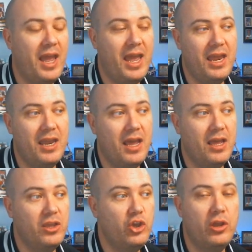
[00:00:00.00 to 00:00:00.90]
And
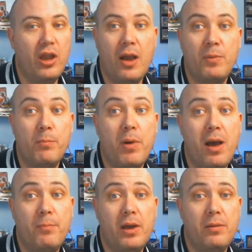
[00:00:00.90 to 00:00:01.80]
uh, you, I'm gonna
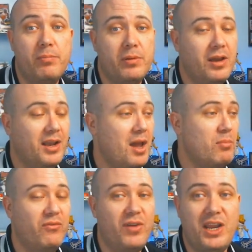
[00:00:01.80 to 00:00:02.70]
pop up a
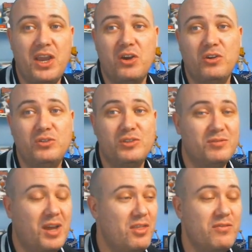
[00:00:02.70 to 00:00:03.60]
couple
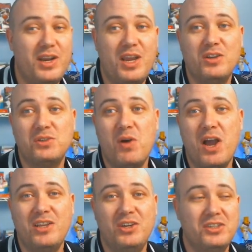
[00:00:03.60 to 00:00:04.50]
videos, other videos of
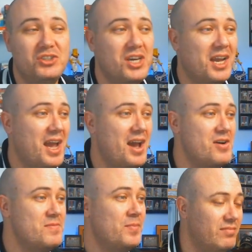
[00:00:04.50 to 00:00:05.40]
mine you can check
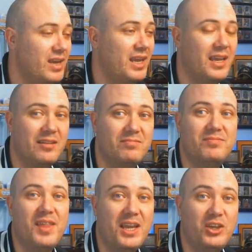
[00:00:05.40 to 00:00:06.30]
out. Again,
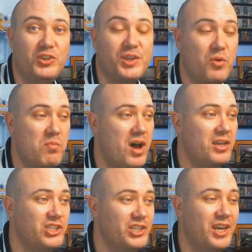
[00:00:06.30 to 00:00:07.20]
thank you so
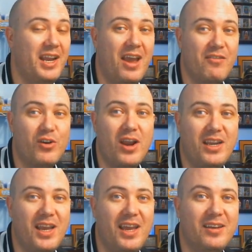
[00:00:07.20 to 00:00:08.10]
much and have a
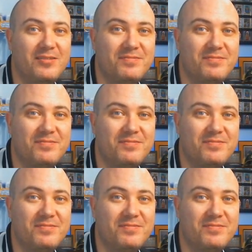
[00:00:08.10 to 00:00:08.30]
great day.